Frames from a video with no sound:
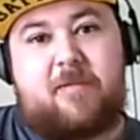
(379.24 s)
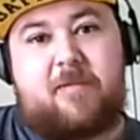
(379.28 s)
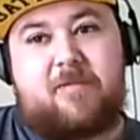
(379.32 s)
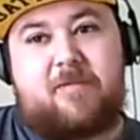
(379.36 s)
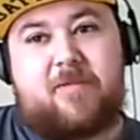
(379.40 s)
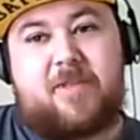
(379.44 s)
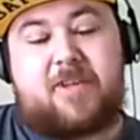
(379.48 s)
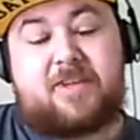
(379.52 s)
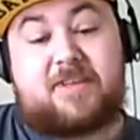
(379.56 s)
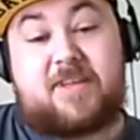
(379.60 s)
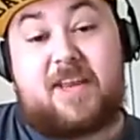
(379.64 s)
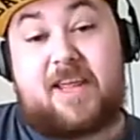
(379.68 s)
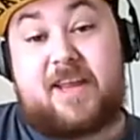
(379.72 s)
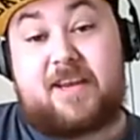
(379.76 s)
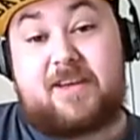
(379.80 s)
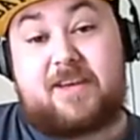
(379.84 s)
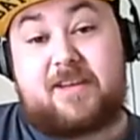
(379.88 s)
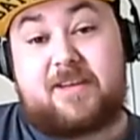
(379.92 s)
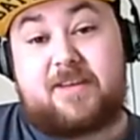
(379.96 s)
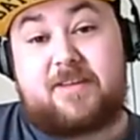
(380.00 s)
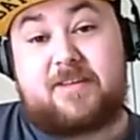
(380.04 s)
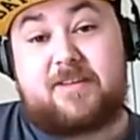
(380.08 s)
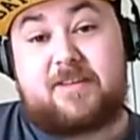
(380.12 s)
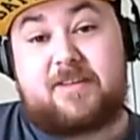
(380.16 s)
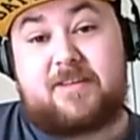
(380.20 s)

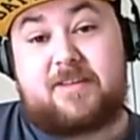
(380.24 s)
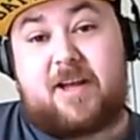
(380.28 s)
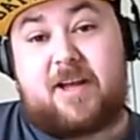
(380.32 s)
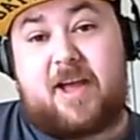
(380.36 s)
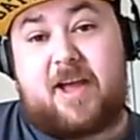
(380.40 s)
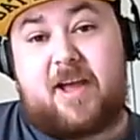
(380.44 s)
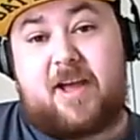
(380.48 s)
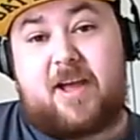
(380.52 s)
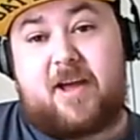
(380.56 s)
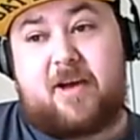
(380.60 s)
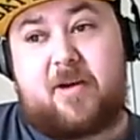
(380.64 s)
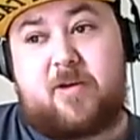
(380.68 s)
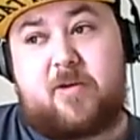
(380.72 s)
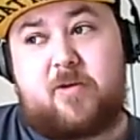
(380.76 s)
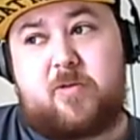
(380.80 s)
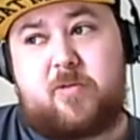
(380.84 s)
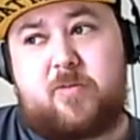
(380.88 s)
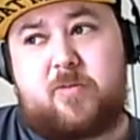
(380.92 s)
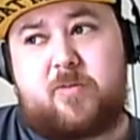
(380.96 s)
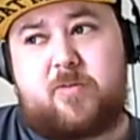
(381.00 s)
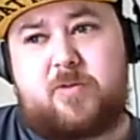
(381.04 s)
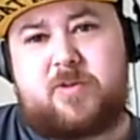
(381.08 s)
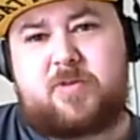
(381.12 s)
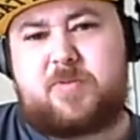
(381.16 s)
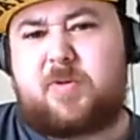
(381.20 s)
lady
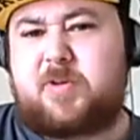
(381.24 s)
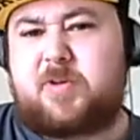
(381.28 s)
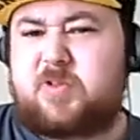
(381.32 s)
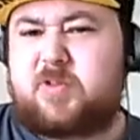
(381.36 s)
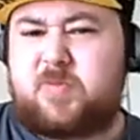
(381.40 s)
who is supposed